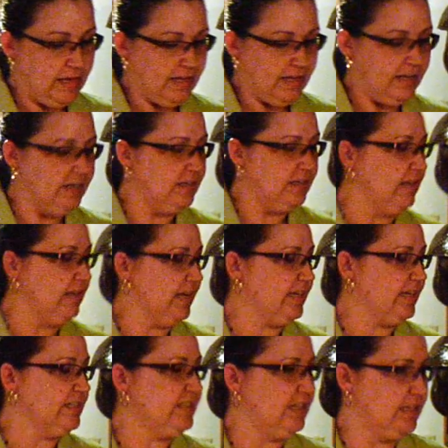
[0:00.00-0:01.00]
And like
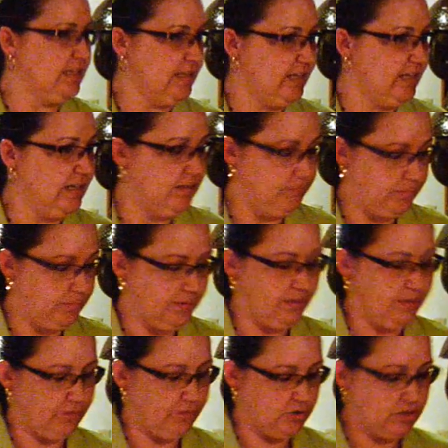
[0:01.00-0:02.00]
I said again, the
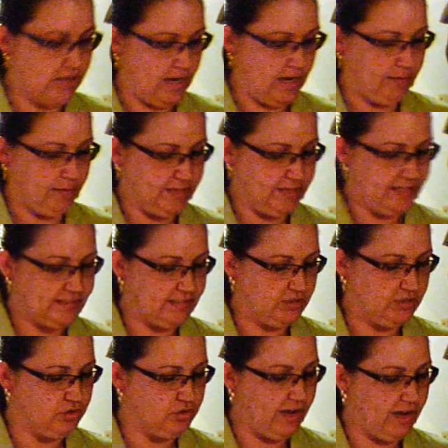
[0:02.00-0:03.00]
first time, texting
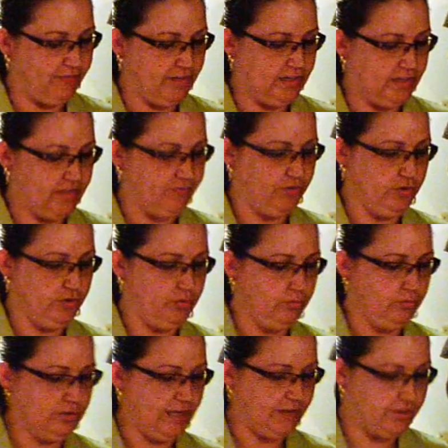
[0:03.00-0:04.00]
and driving, if you
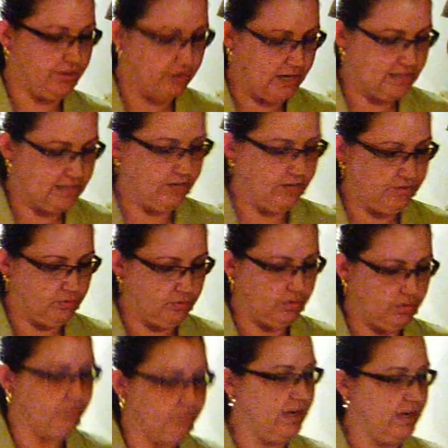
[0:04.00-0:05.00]
take your eyes off the
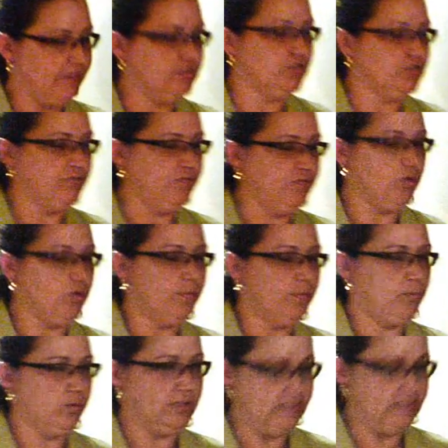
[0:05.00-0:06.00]
road for an average of
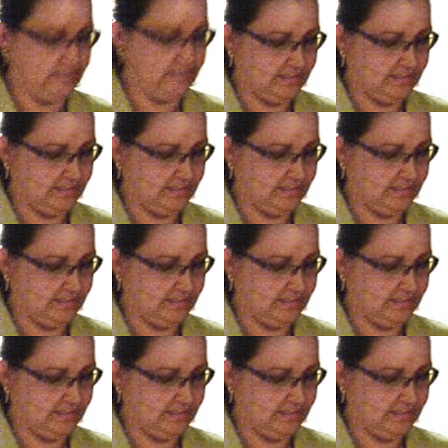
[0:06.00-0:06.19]
4.6